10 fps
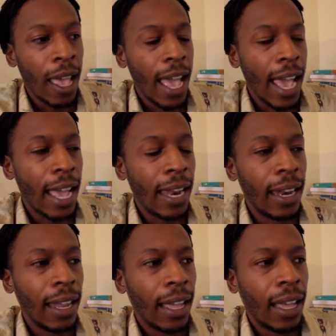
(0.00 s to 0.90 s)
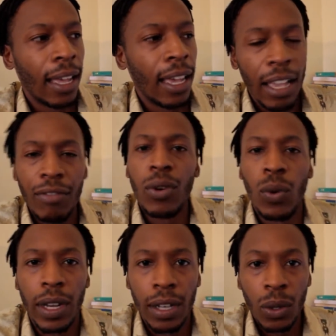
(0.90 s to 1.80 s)
and
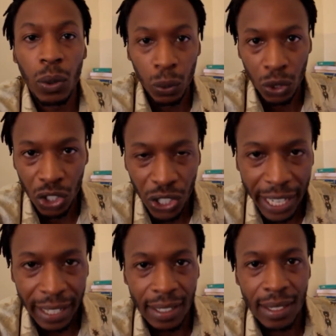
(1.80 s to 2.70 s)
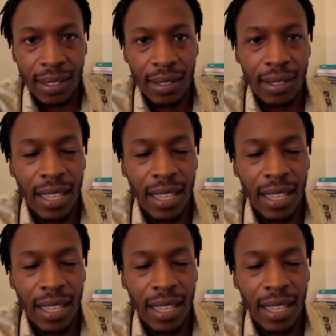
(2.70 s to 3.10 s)
everyone who trades,